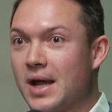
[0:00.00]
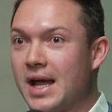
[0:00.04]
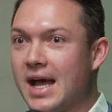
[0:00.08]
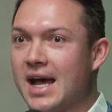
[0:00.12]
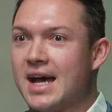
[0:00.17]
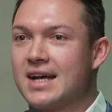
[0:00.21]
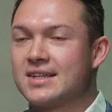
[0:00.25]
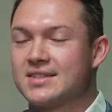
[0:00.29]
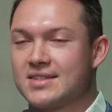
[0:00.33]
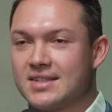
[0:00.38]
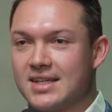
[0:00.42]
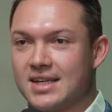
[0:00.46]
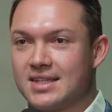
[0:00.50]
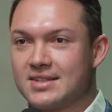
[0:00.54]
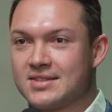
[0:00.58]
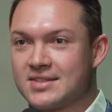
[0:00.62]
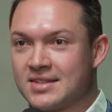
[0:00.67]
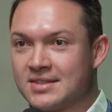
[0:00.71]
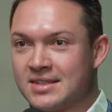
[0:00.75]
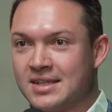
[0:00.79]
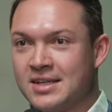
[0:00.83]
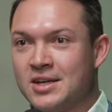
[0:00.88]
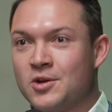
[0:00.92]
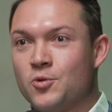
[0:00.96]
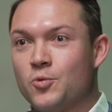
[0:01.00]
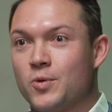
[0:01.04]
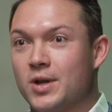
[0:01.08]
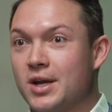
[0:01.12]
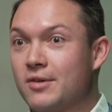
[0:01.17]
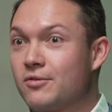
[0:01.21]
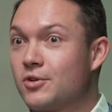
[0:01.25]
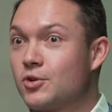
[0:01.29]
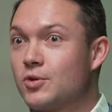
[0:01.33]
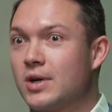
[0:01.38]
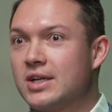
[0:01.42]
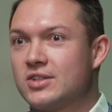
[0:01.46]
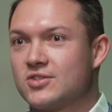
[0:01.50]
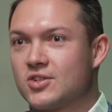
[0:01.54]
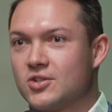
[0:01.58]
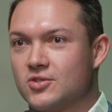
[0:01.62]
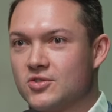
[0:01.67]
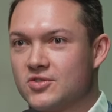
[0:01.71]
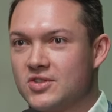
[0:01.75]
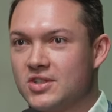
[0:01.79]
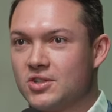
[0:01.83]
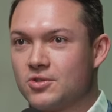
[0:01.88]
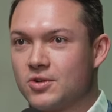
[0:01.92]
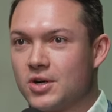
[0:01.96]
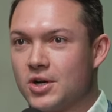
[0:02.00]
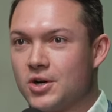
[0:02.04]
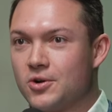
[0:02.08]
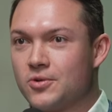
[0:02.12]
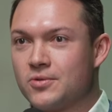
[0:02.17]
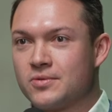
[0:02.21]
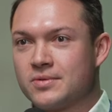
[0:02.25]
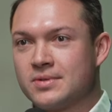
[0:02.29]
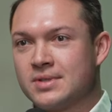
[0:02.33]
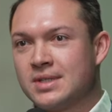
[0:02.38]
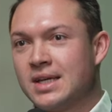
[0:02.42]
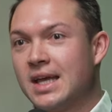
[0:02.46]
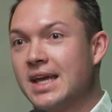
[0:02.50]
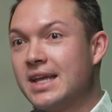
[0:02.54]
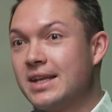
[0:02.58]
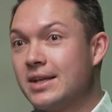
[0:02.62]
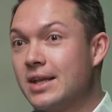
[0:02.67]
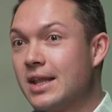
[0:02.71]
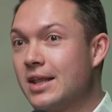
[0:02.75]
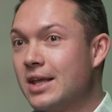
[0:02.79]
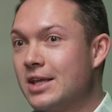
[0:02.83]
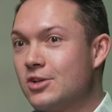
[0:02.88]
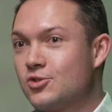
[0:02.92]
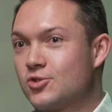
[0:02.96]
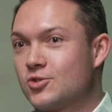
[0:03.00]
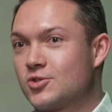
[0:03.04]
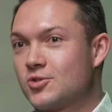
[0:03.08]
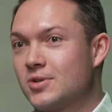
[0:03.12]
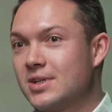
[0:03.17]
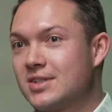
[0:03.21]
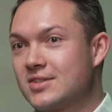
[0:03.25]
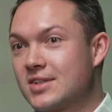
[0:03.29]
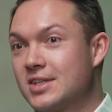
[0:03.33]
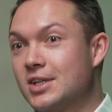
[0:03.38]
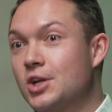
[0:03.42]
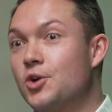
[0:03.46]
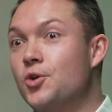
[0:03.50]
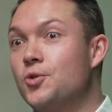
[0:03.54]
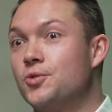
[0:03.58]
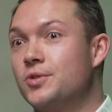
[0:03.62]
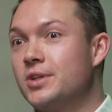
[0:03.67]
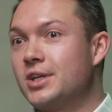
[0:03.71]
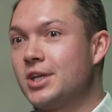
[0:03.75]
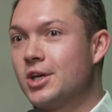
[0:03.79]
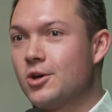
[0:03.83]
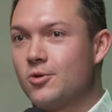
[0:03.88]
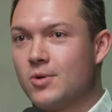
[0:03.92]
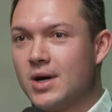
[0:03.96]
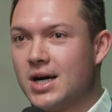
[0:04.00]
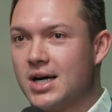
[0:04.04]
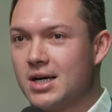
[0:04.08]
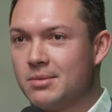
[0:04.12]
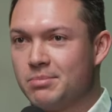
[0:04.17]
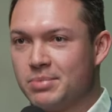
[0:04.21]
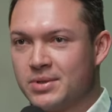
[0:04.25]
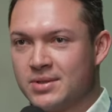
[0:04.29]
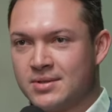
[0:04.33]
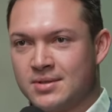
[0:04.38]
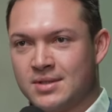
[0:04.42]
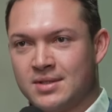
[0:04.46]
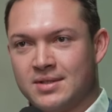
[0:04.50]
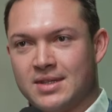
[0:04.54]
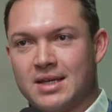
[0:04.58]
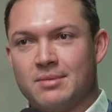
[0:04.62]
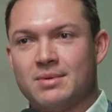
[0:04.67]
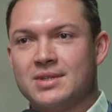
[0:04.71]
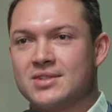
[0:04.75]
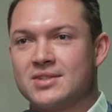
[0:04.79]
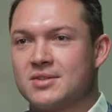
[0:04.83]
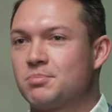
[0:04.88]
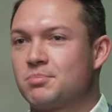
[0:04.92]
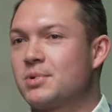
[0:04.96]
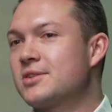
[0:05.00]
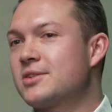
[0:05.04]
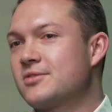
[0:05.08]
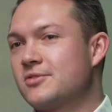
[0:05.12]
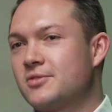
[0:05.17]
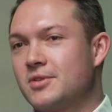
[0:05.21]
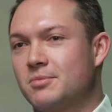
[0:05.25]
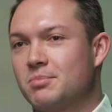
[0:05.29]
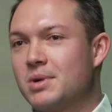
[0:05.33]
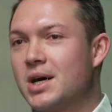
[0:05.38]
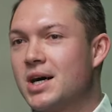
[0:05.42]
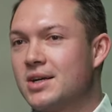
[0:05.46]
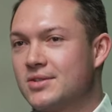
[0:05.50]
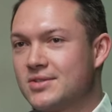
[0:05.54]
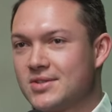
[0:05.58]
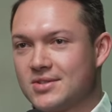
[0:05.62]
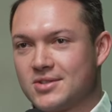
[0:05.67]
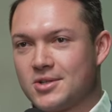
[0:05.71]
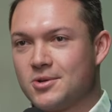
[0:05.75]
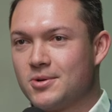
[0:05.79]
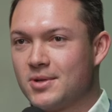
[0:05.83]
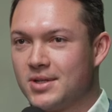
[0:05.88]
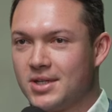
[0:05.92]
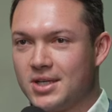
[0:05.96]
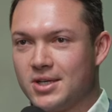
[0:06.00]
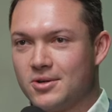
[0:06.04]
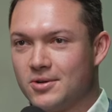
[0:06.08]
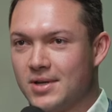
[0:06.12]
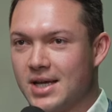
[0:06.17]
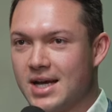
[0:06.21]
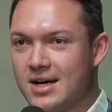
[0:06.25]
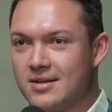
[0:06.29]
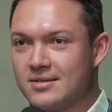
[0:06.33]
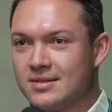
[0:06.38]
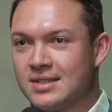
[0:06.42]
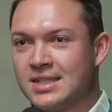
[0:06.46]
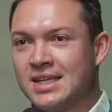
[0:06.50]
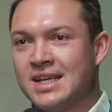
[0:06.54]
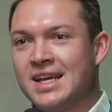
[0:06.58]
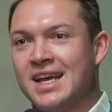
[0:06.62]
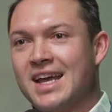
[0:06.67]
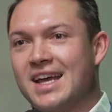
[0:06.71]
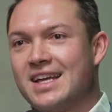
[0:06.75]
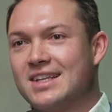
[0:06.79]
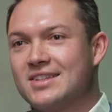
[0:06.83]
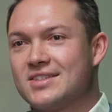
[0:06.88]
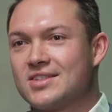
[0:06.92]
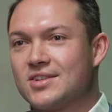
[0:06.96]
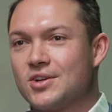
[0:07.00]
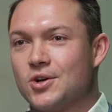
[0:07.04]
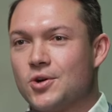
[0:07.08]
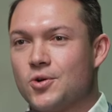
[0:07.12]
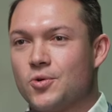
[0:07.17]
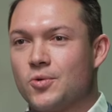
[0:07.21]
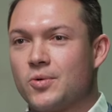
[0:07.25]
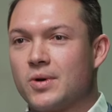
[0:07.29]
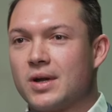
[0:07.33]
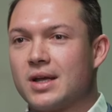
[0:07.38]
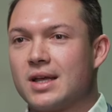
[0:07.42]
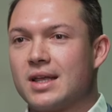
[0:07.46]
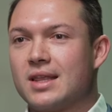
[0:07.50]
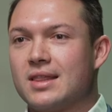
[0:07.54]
assets, whenever rates are zero and interest rates can only go up, that means the price of your bonds is going to go down. And so